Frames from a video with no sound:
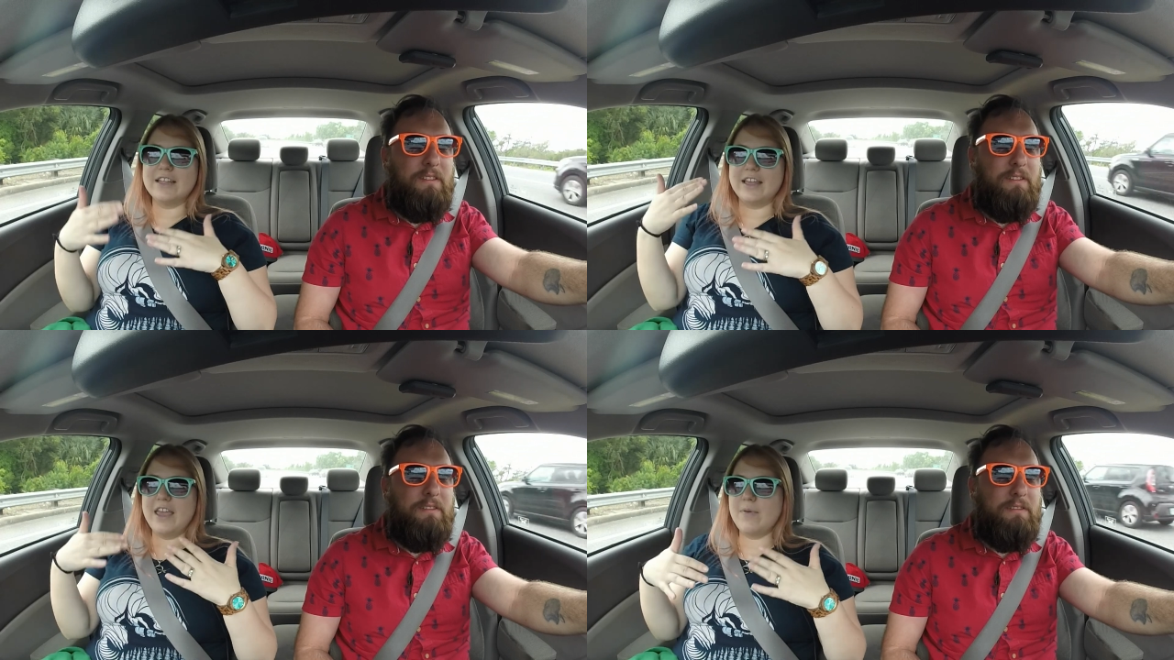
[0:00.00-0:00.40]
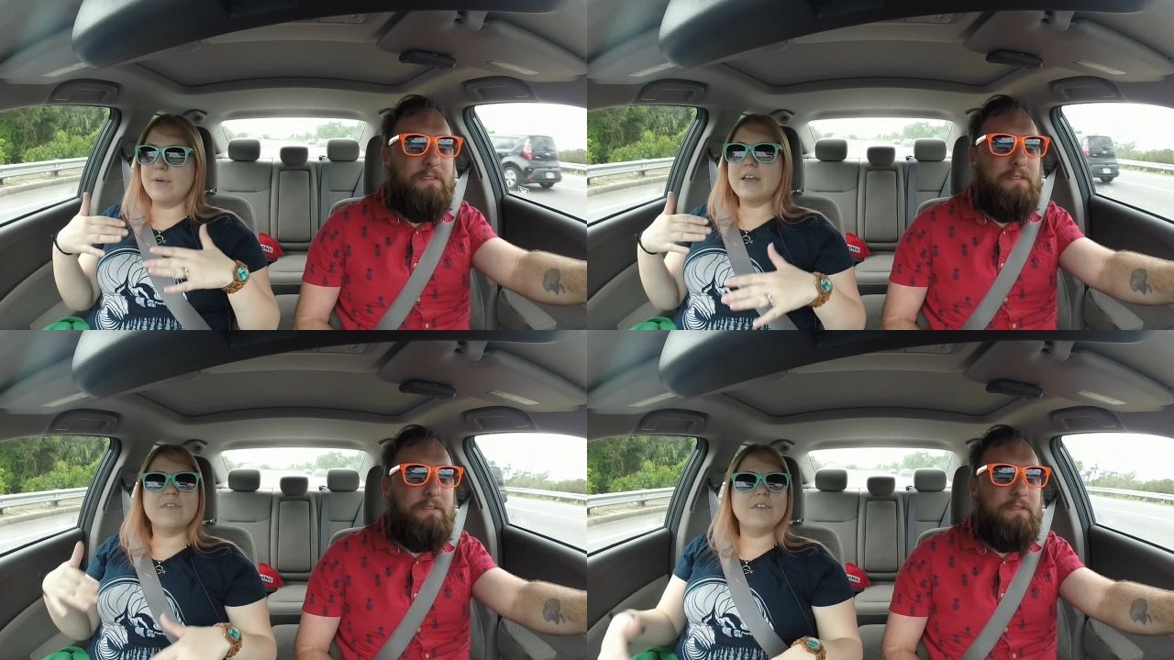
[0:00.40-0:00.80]
Speaker 1: That I can't
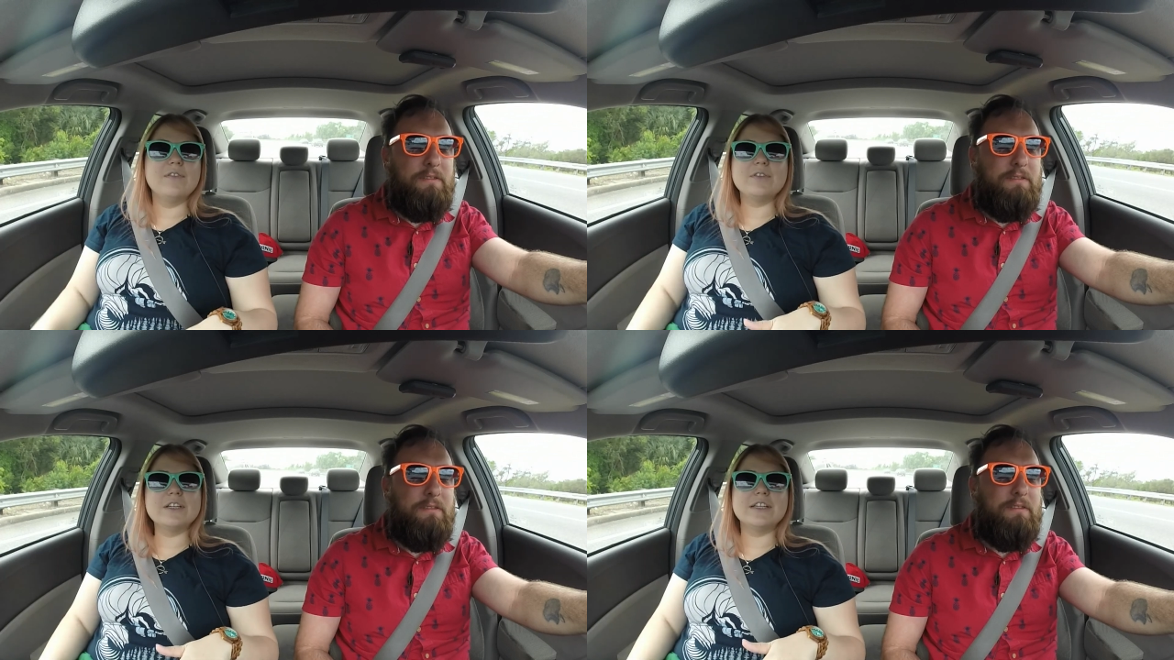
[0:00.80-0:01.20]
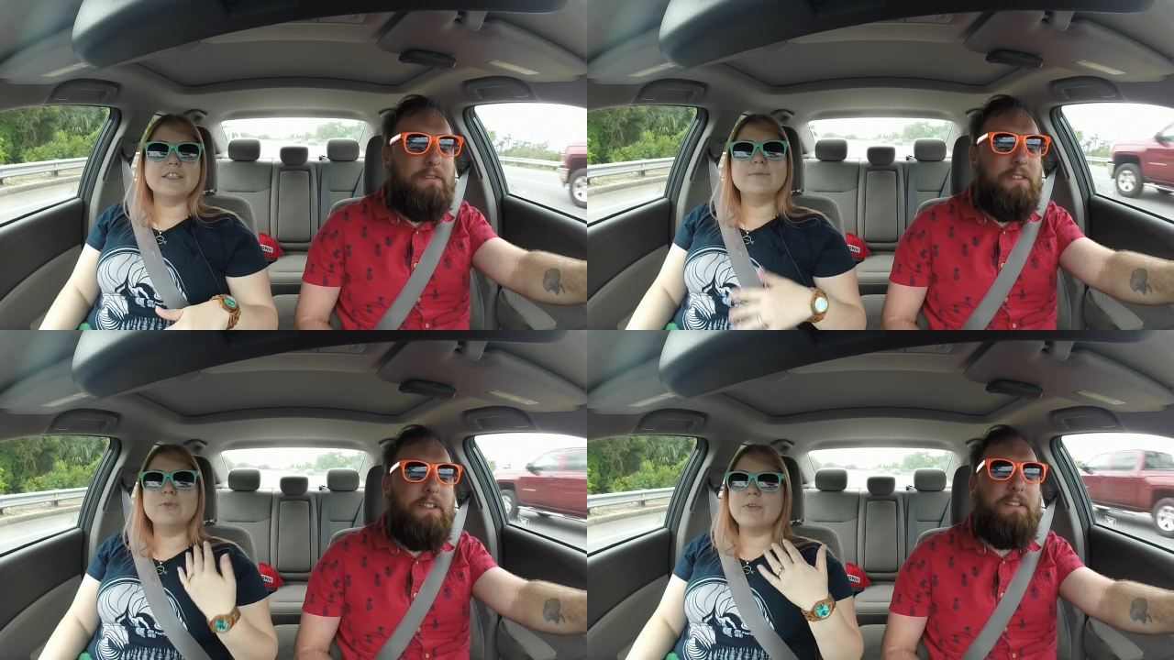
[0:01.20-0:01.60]
pick a favorite
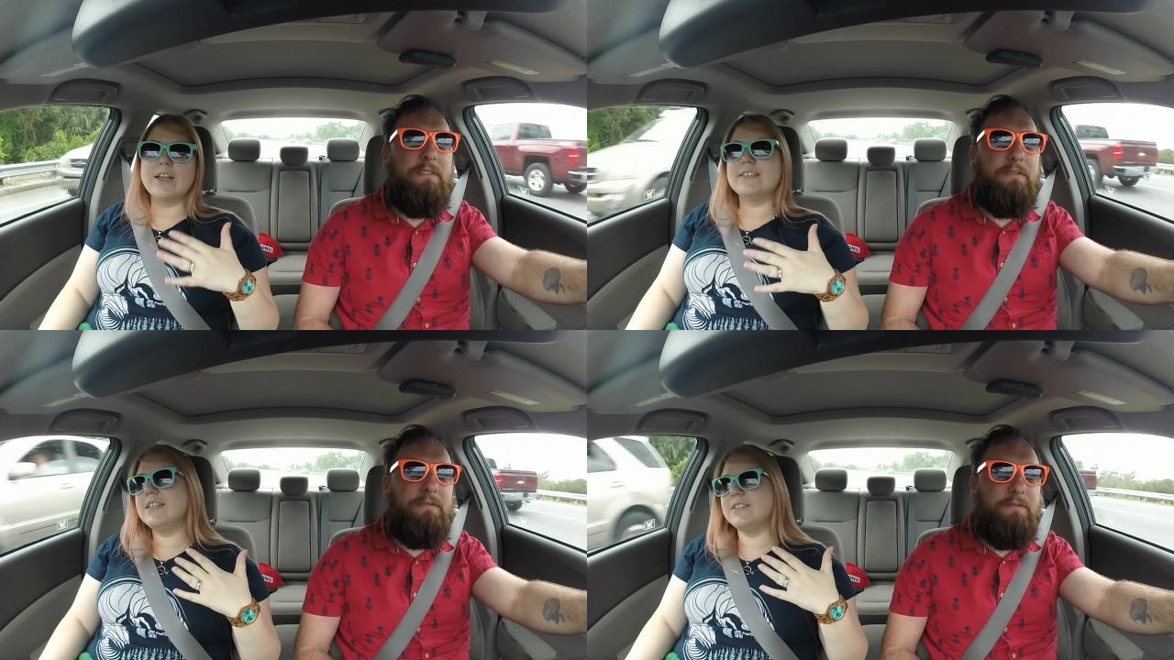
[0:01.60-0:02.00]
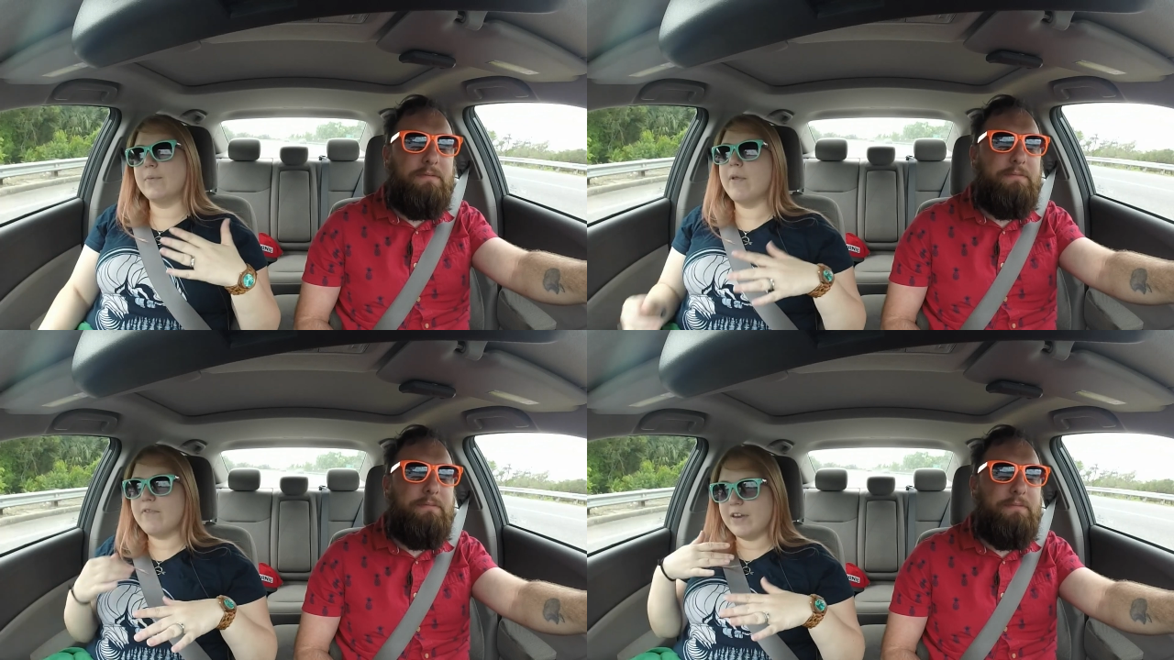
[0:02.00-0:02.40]
is Moonrise
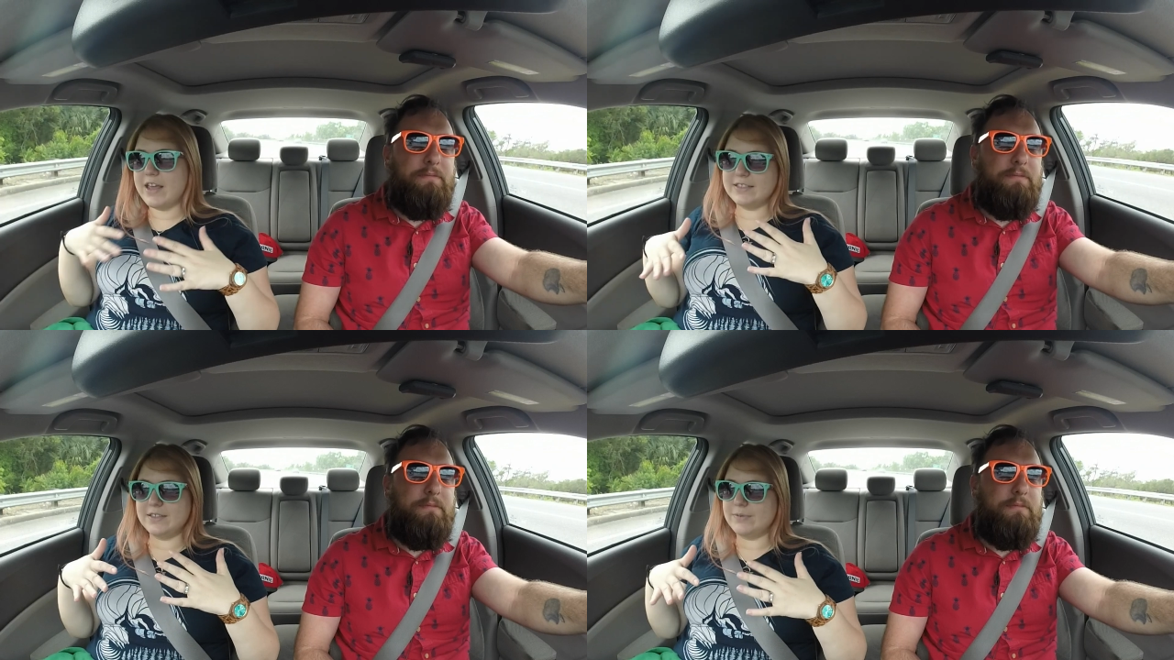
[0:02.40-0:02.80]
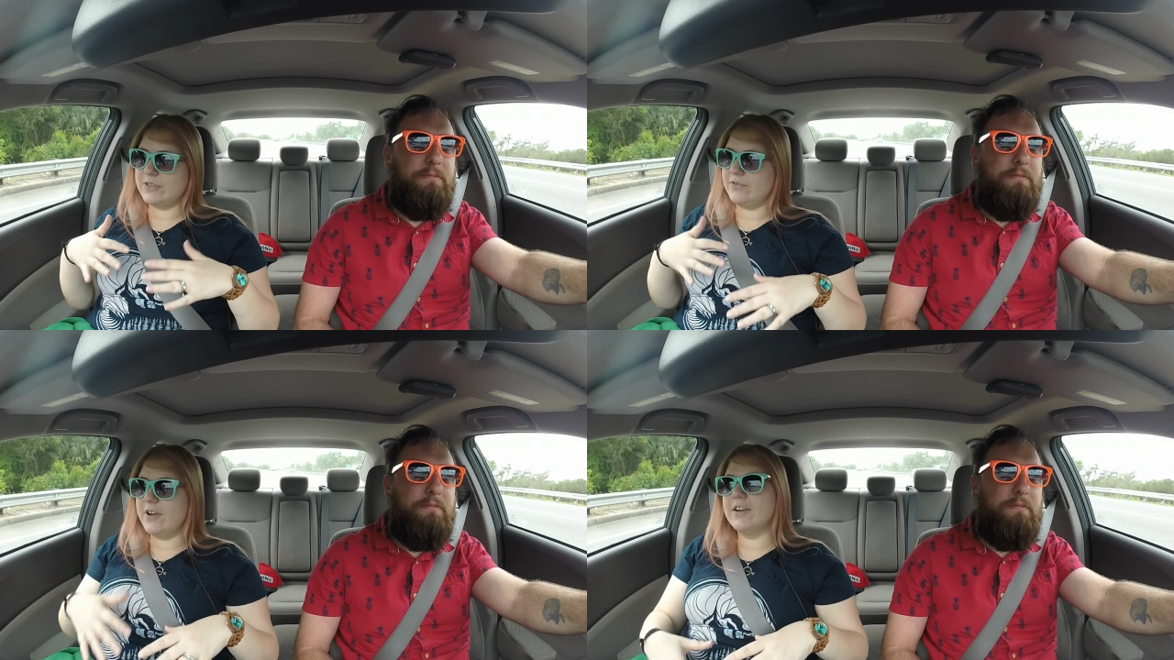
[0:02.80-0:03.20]
Kingdom and Fantastic
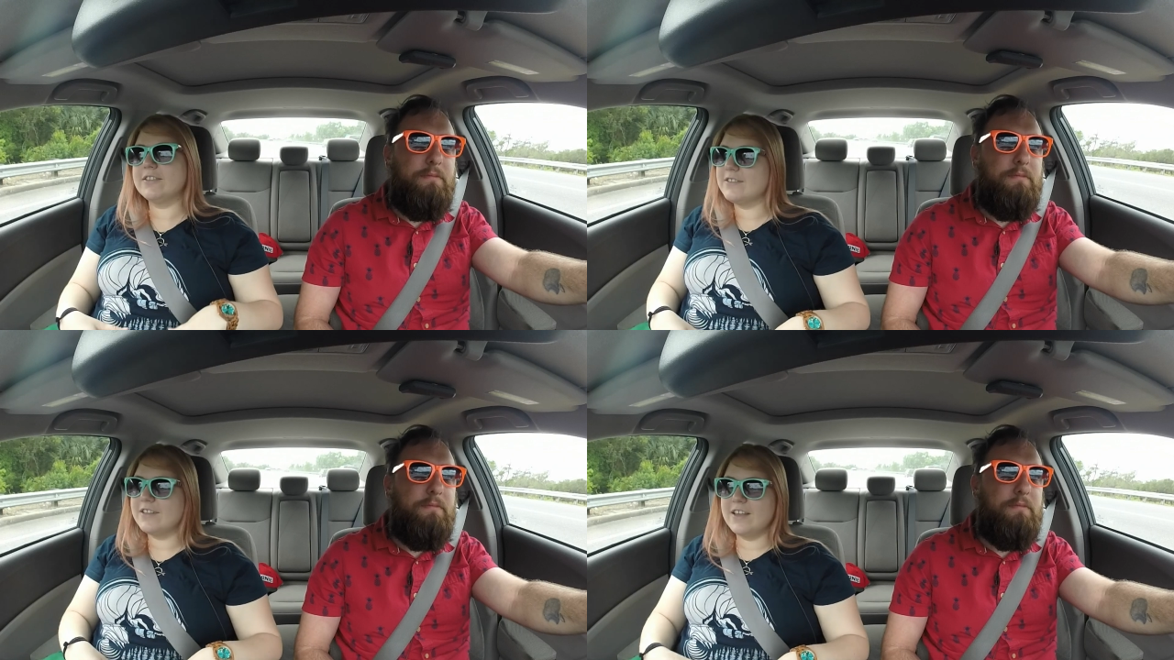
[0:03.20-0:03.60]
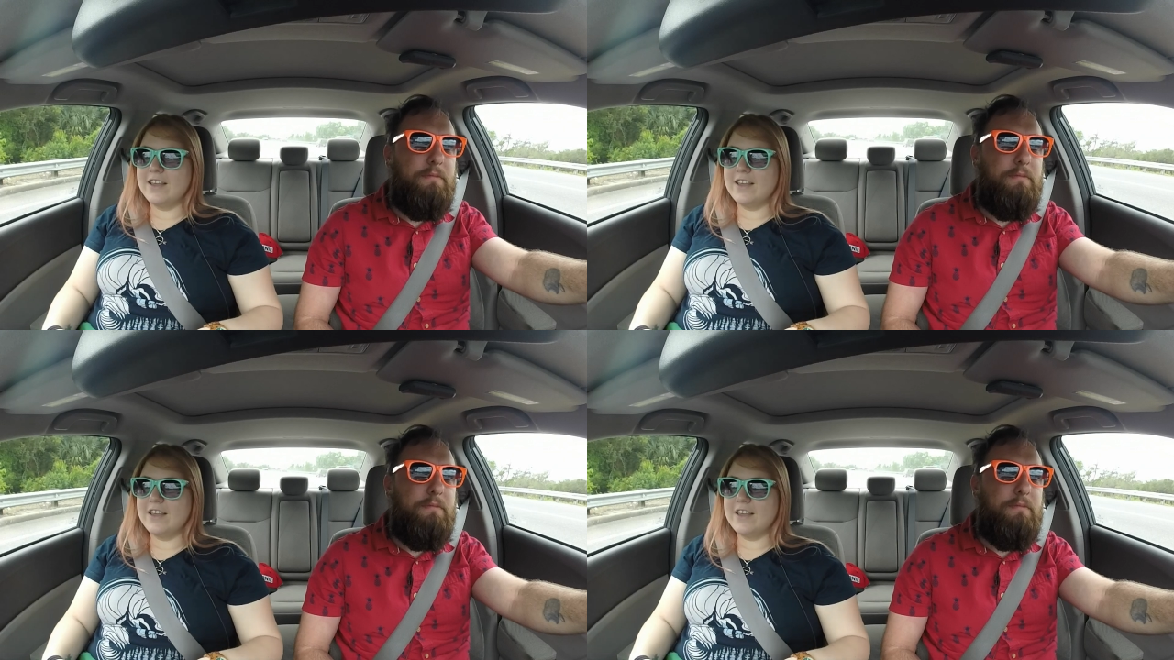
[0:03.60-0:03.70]
Mr. Fox.